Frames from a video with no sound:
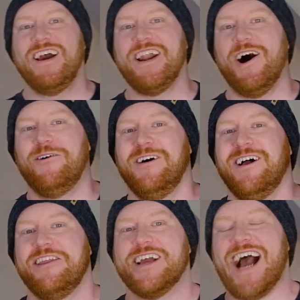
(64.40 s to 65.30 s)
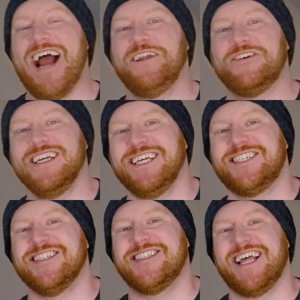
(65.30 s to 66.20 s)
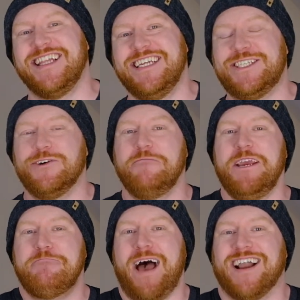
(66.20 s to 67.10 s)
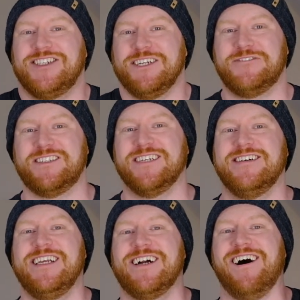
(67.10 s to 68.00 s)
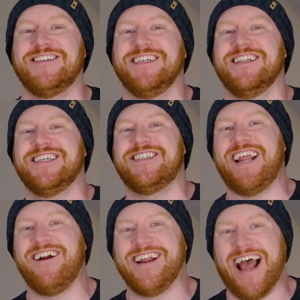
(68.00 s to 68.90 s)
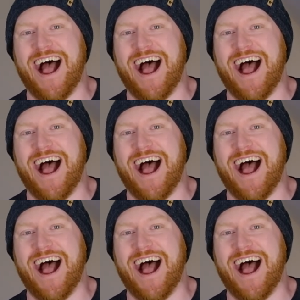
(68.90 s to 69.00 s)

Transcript: know, the kind of conditions that lead to a meat packaging facility causing a listeria